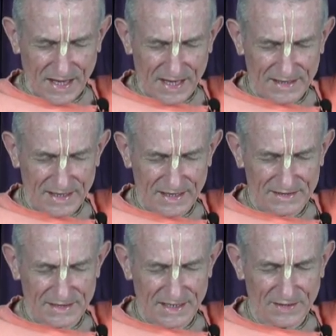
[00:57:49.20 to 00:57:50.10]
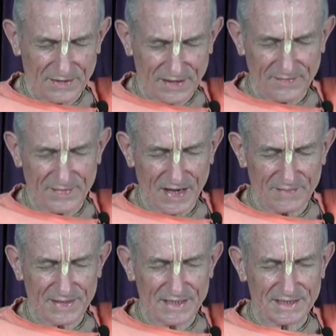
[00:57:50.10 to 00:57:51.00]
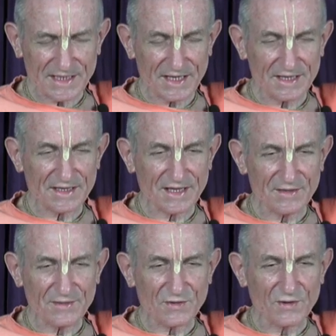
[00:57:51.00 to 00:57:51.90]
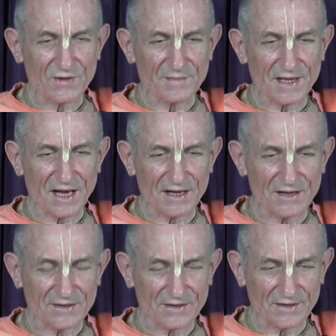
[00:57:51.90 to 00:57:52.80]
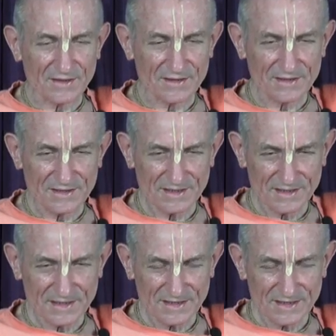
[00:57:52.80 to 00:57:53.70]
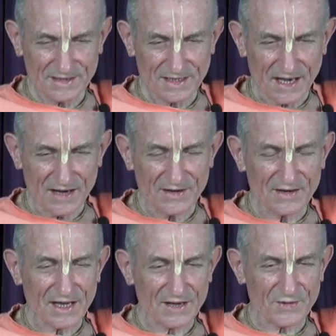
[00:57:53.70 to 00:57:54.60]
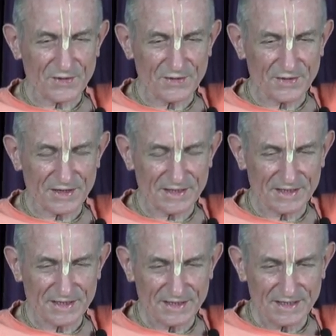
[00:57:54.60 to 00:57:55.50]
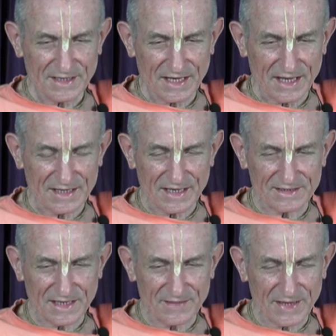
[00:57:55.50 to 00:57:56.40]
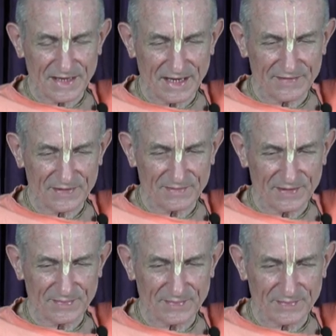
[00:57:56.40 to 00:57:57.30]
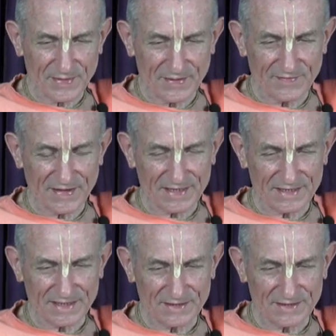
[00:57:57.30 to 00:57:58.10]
And then he said he will lift me up, and he said he will call me Uncle Akrura. At that time my life will be perfect.